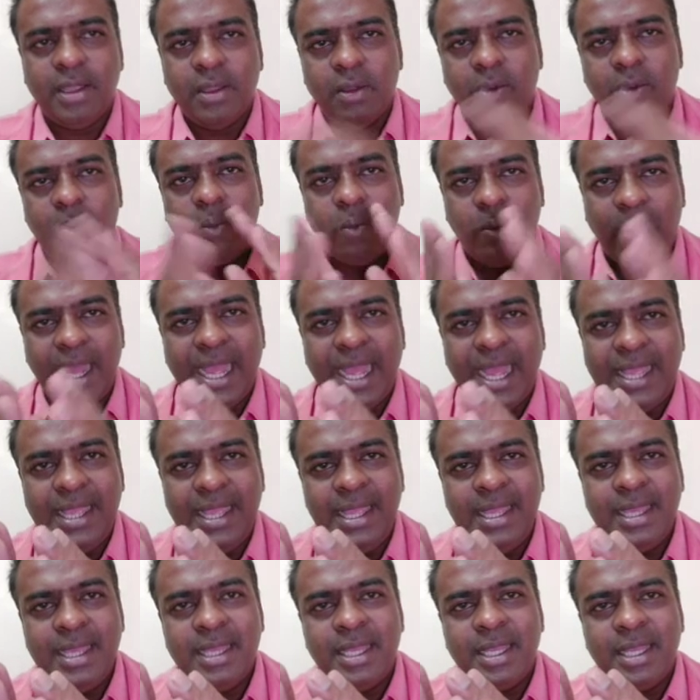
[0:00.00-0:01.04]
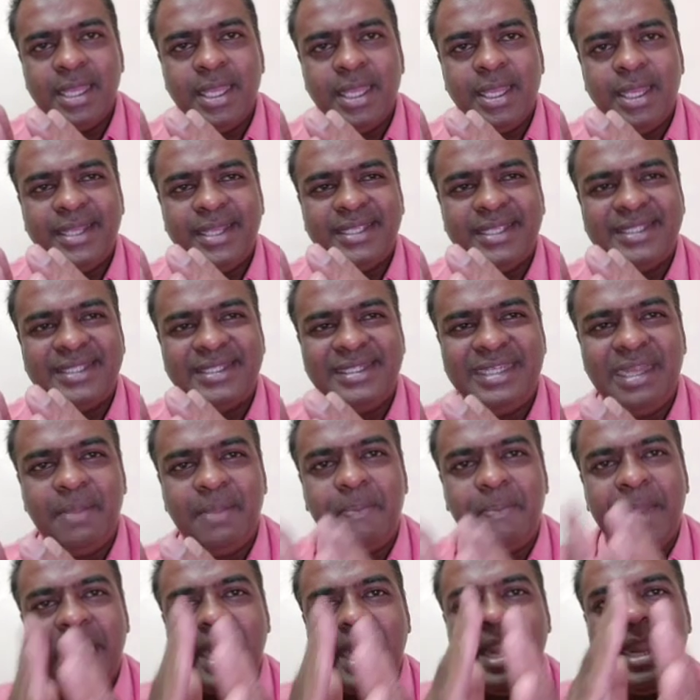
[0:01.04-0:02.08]
y is
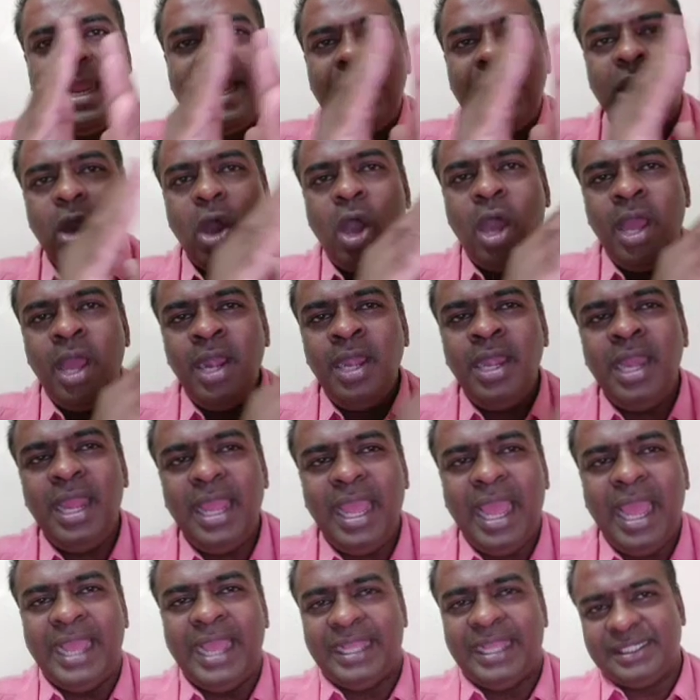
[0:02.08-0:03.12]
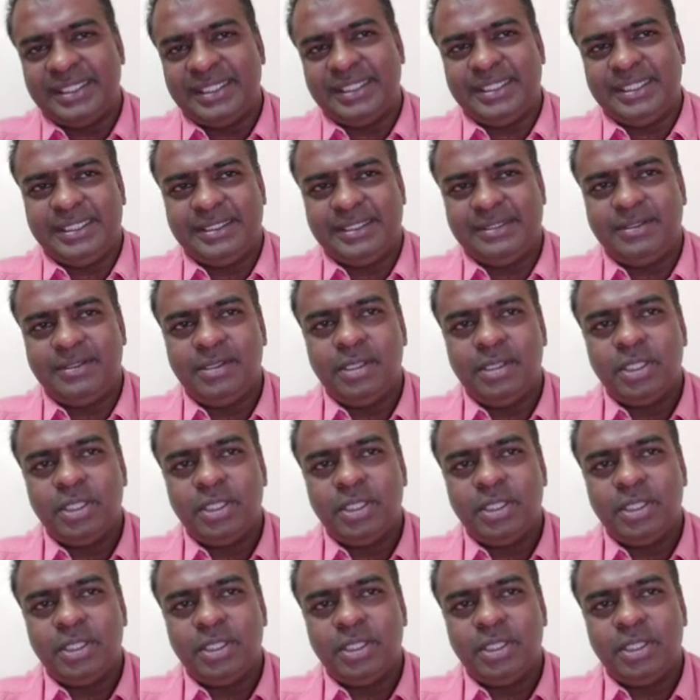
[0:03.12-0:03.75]
depending on x.